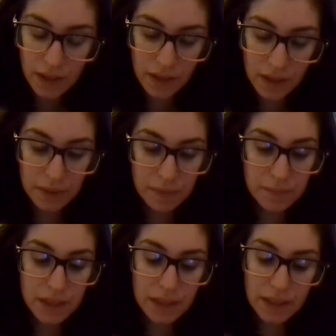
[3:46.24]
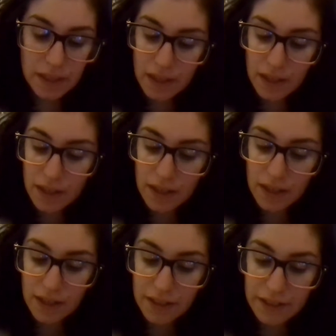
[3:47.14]
Um,
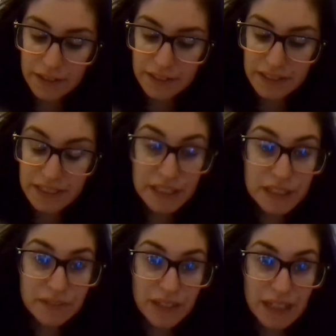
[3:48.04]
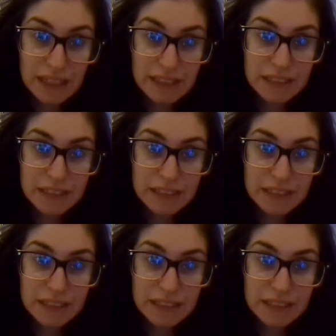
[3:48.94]
there's Six Flags.